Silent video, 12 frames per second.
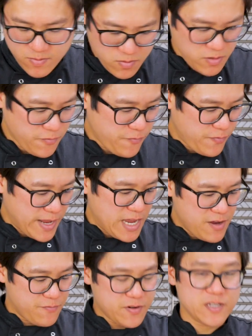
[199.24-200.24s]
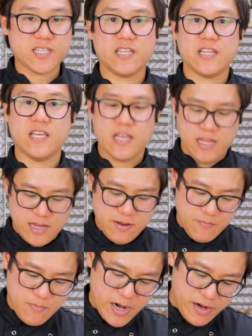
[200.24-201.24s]
All the flavour is in the
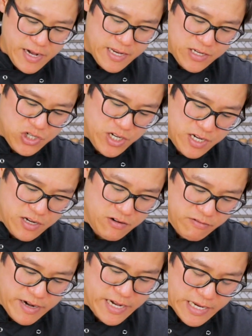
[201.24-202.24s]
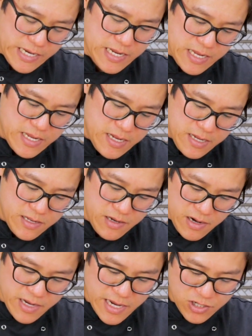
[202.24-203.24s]
marinated chicken already. The
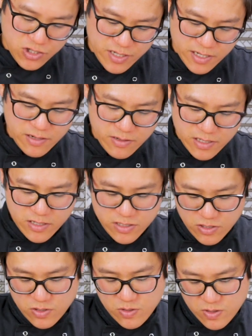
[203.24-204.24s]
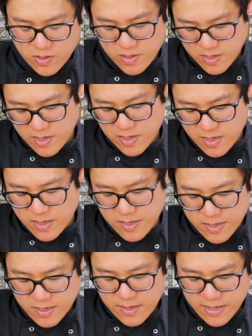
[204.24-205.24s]
only extra thing I'm going to do,
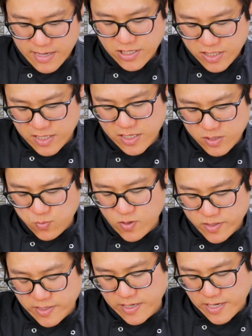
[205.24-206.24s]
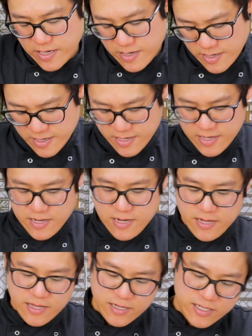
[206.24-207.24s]
and actually this wasn't in
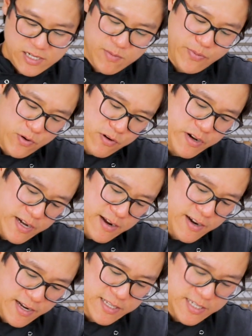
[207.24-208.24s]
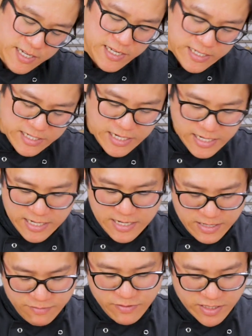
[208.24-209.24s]
that Singaporean auntie's
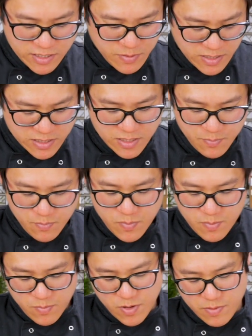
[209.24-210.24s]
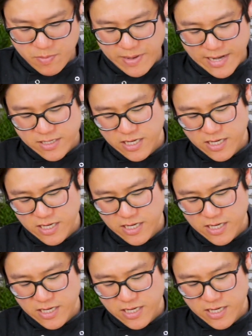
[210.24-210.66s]
recipes, a bit of black